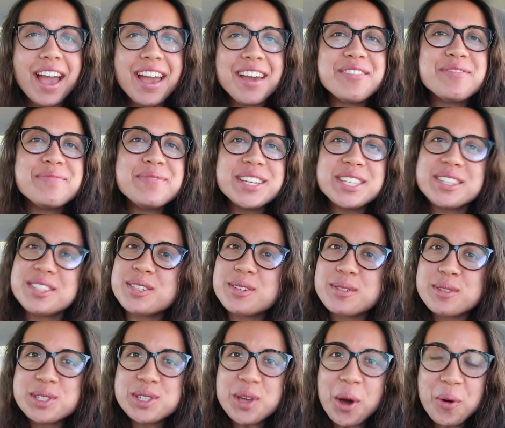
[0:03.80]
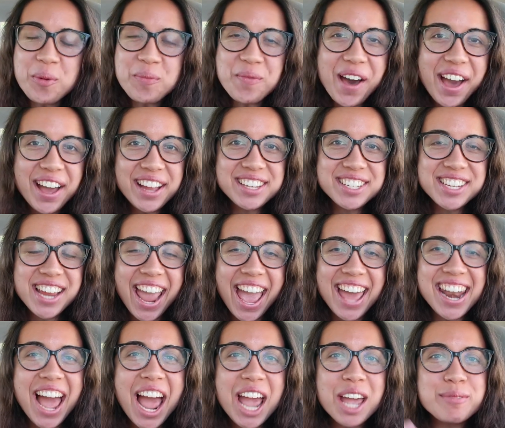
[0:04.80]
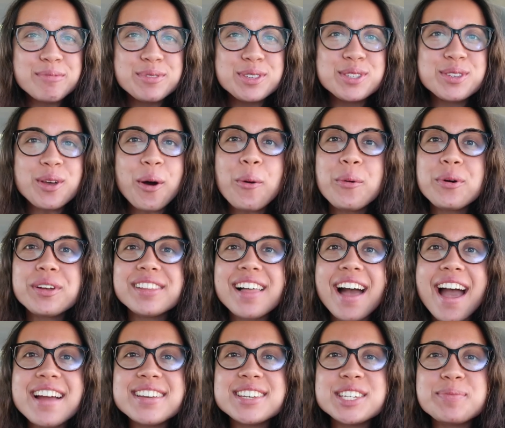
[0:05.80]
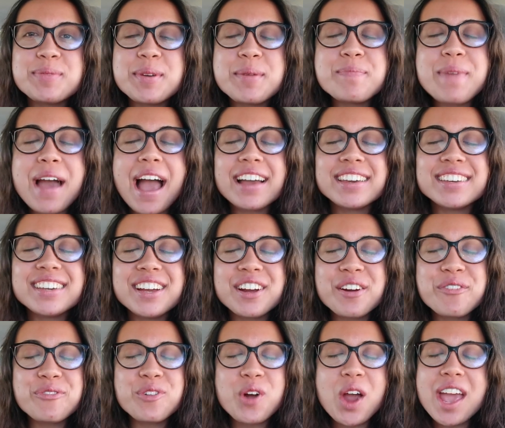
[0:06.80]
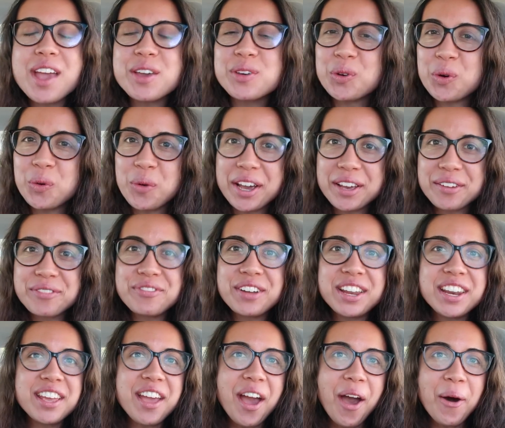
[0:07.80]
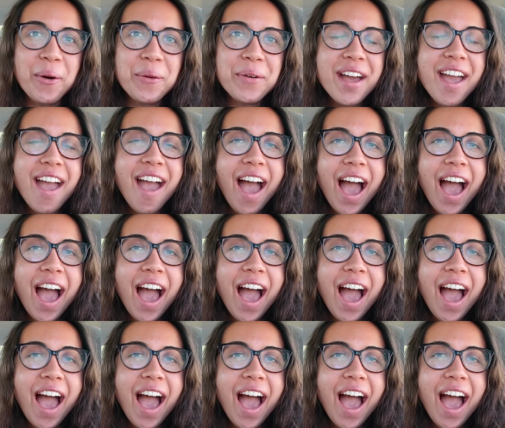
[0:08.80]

I've missed you so much, and I am so glad to be back here for a quick video.